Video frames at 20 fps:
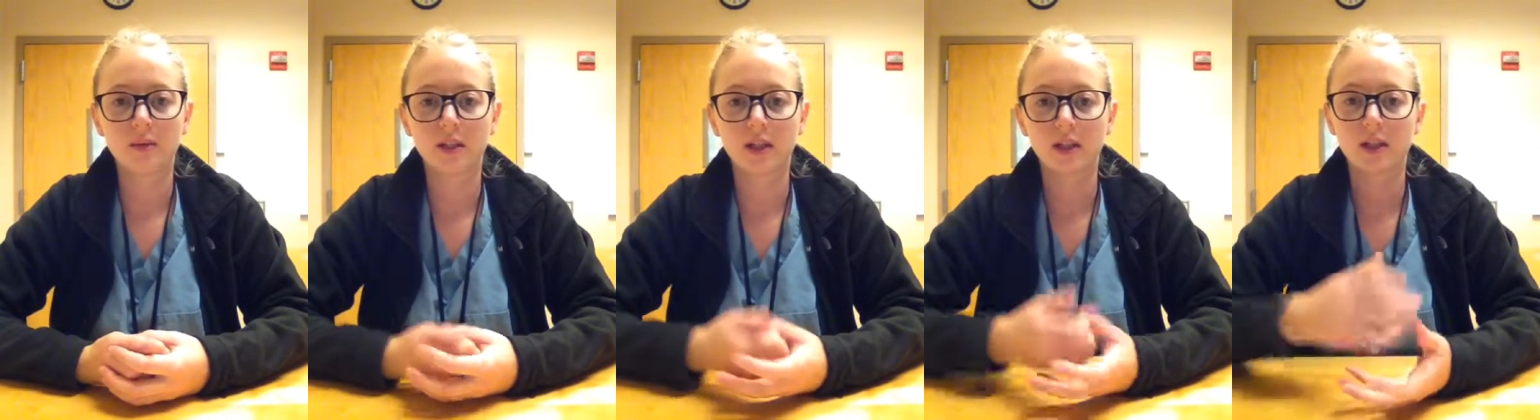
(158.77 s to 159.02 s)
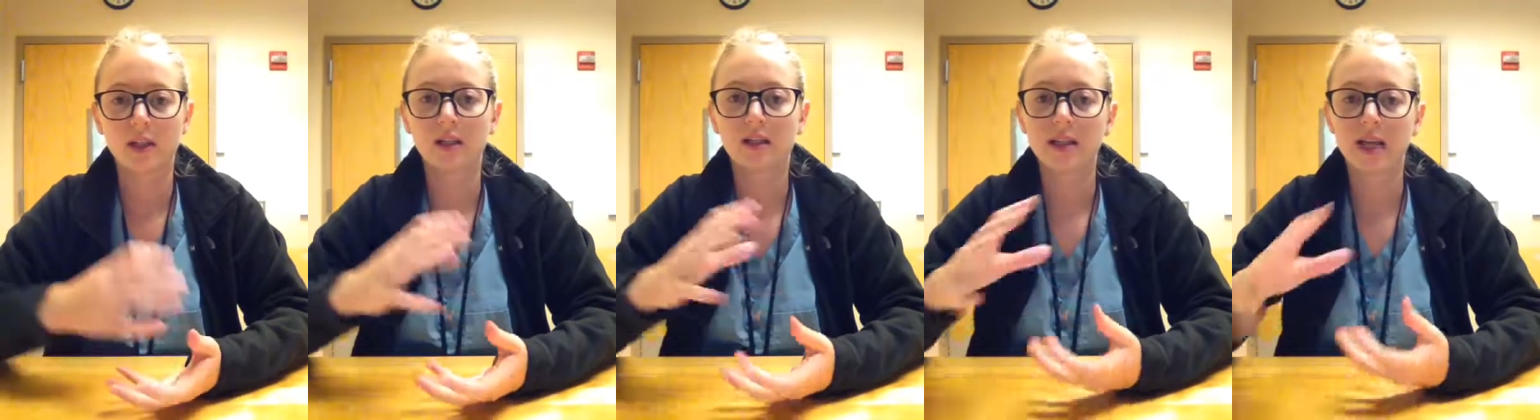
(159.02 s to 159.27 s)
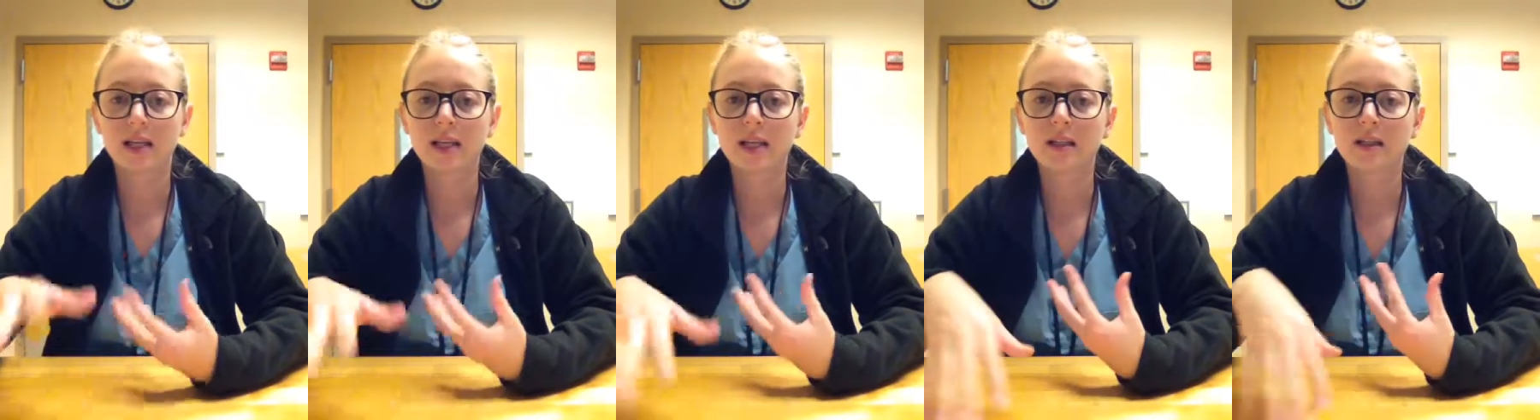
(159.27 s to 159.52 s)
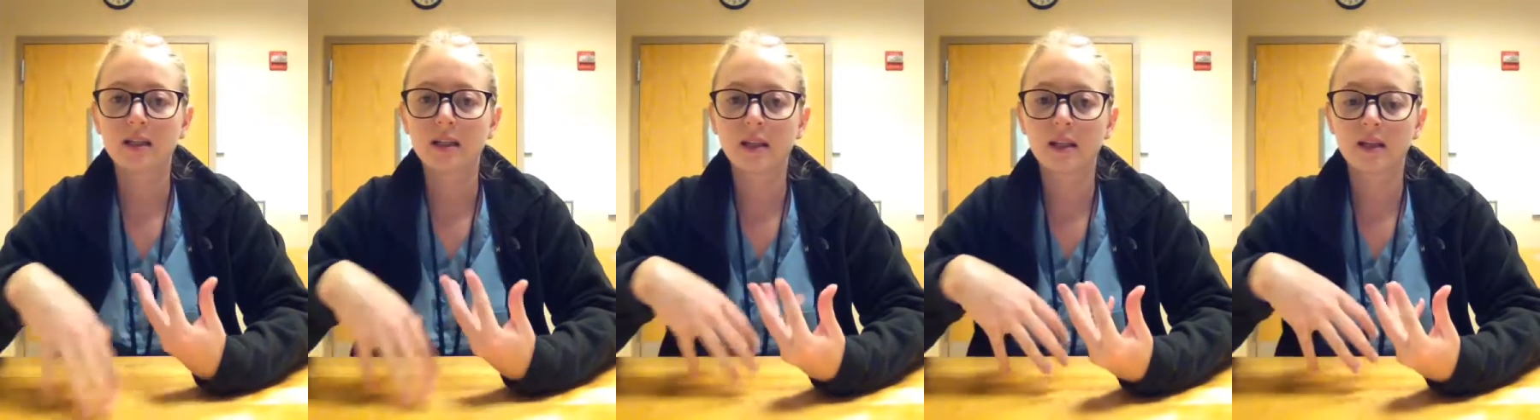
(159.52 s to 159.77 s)
When you're
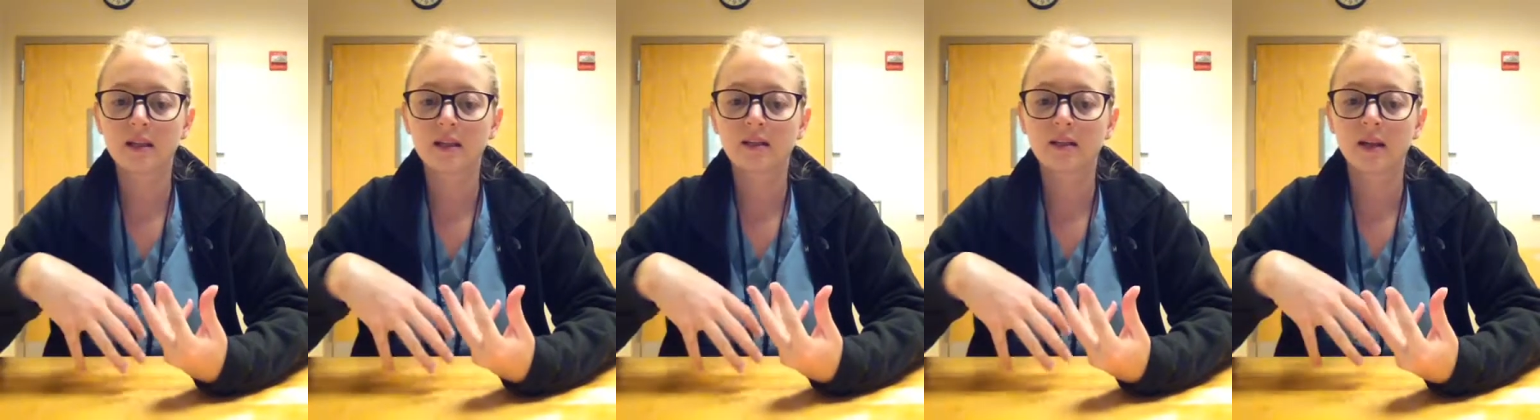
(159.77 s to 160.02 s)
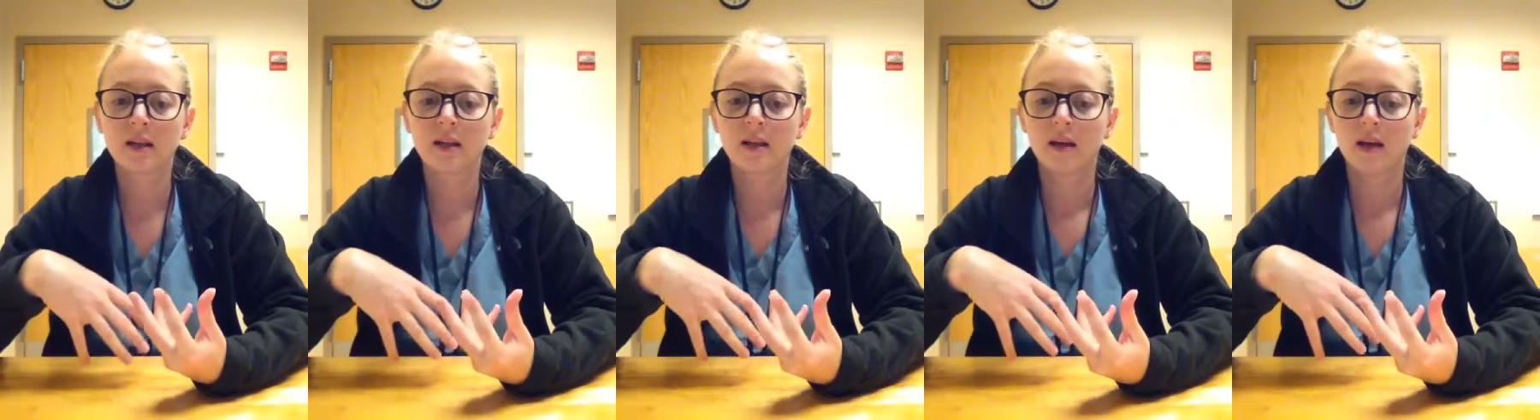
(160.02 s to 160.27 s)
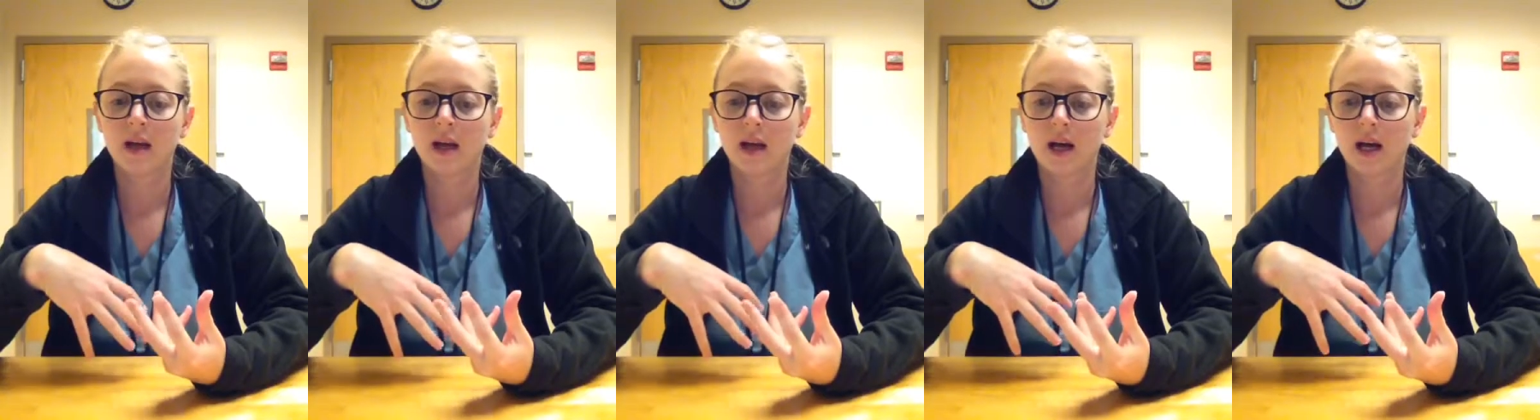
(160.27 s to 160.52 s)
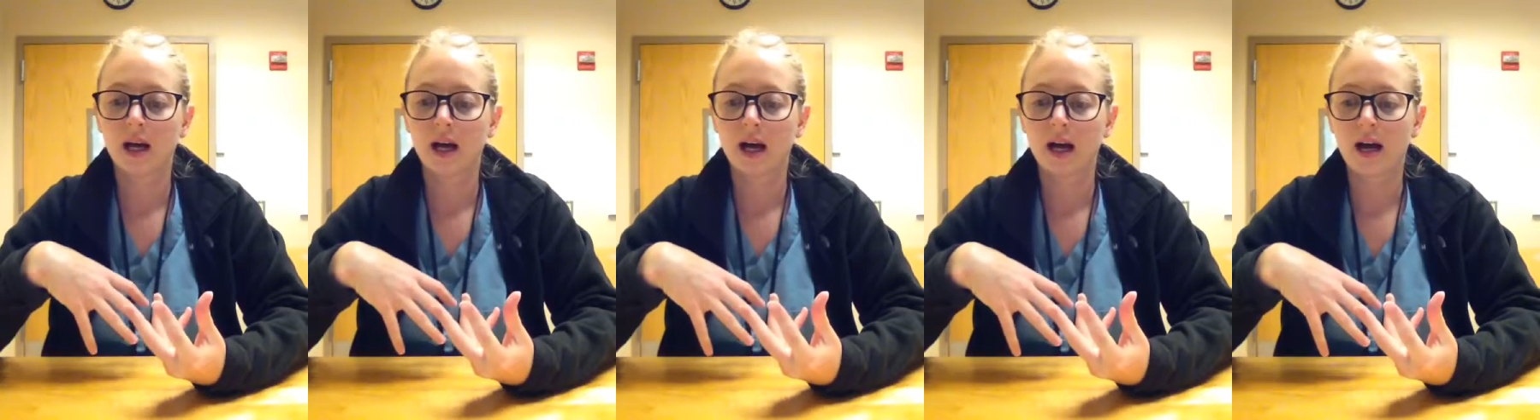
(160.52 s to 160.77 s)
assigning these
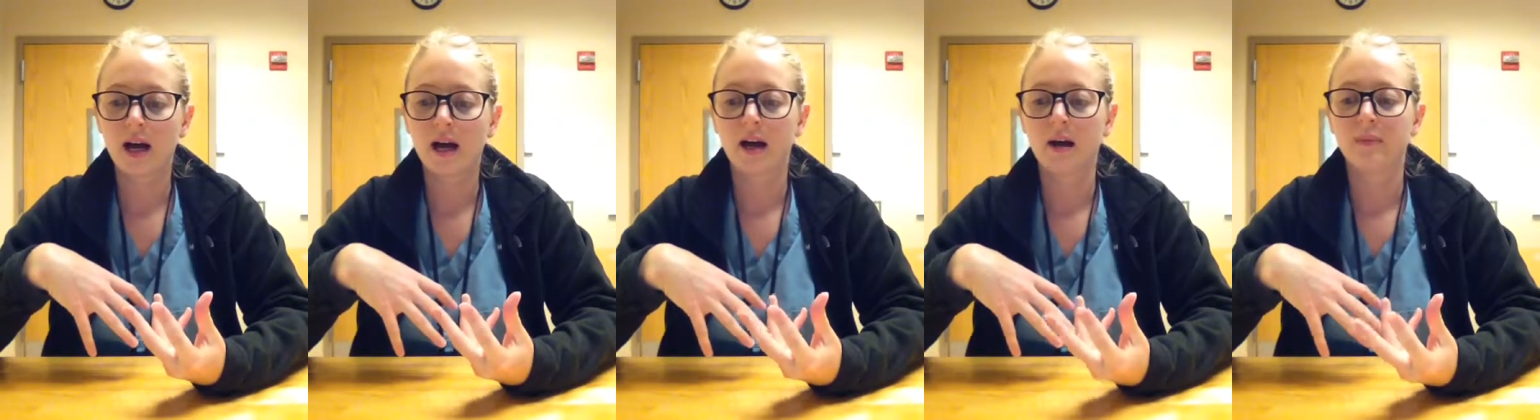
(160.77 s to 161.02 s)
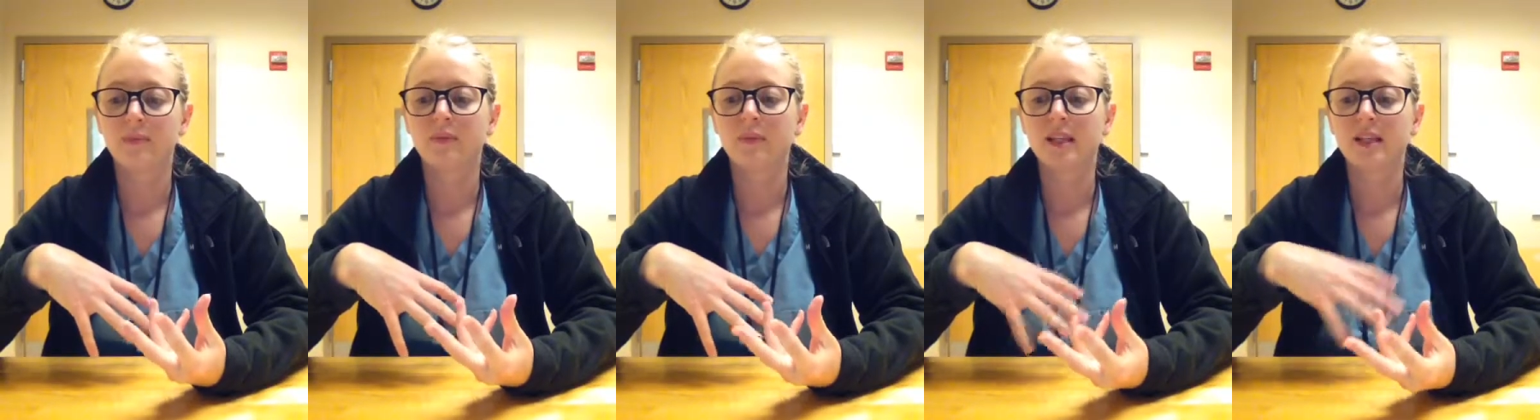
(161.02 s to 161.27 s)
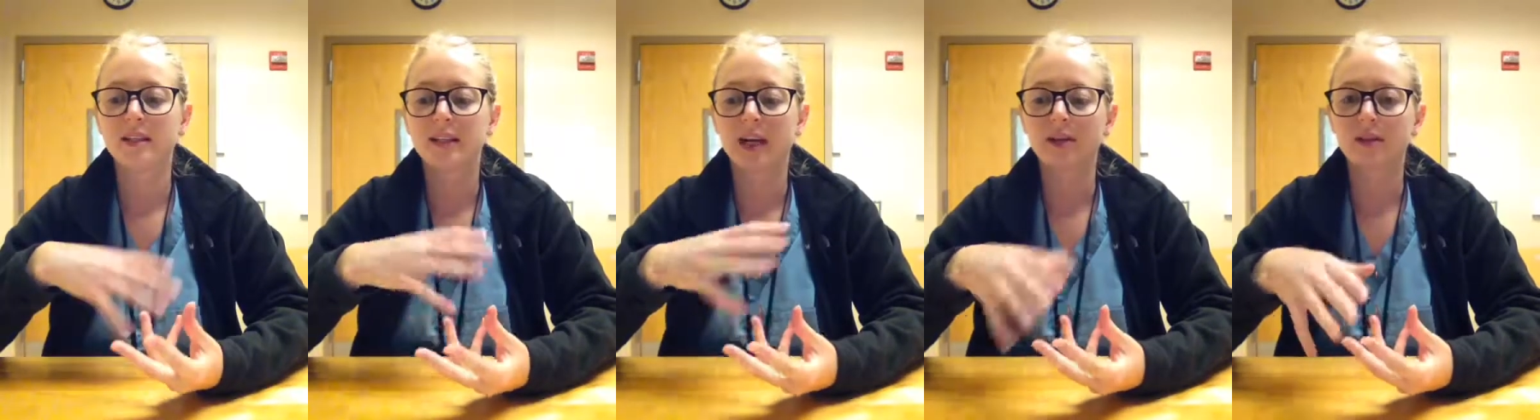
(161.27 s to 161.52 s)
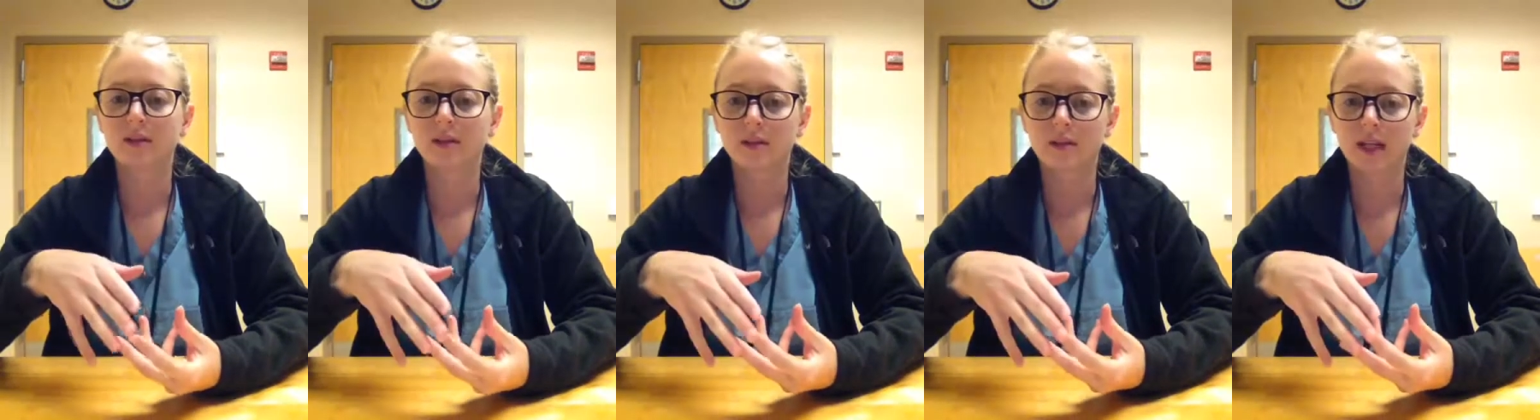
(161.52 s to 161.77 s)

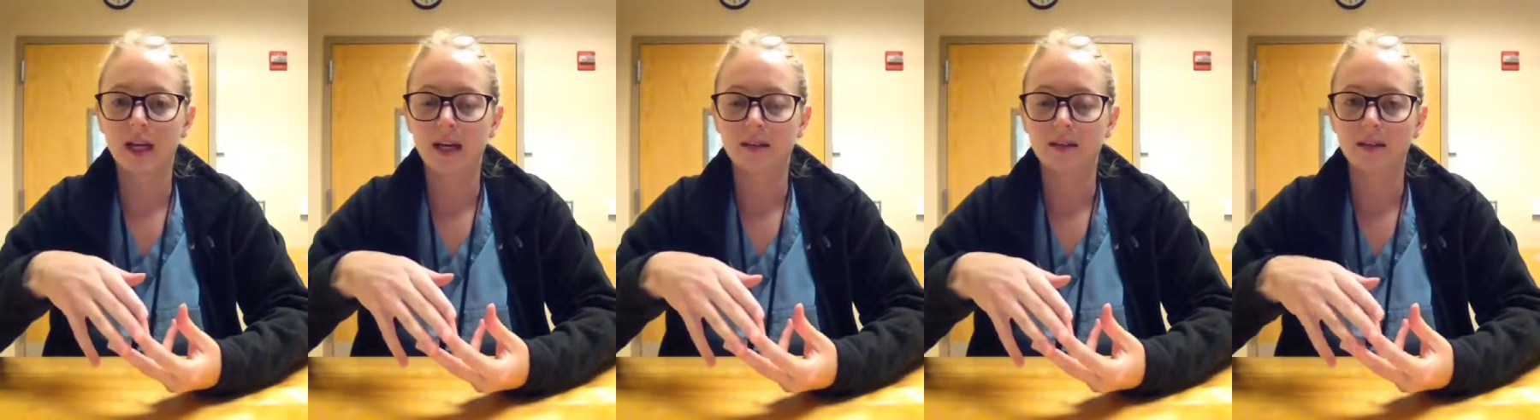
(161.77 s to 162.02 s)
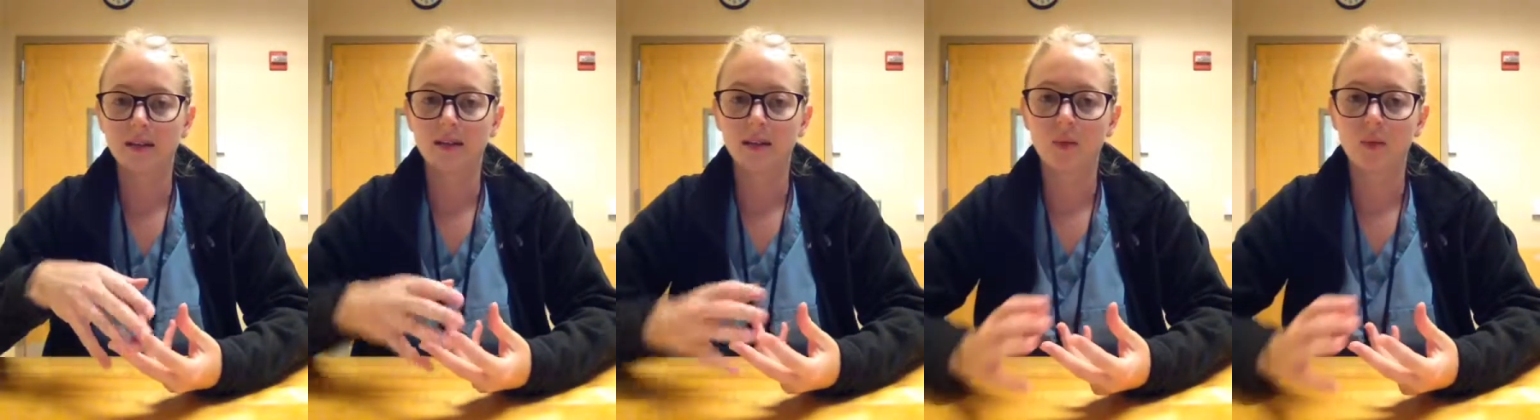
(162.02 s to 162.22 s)
exercises,